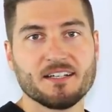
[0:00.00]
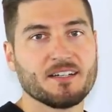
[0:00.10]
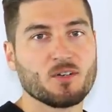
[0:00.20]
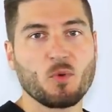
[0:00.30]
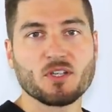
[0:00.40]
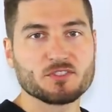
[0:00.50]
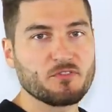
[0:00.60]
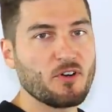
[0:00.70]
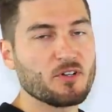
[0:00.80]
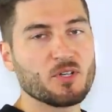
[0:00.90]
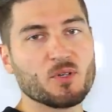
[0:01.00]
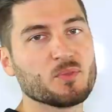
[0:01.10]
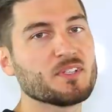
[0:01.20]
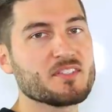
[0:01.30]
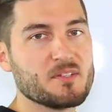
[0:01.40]
Wells Fargo,
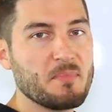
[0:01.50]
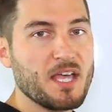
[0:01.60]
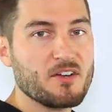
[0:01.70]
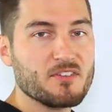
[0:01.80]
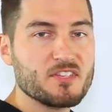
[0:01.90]
doesn't matter.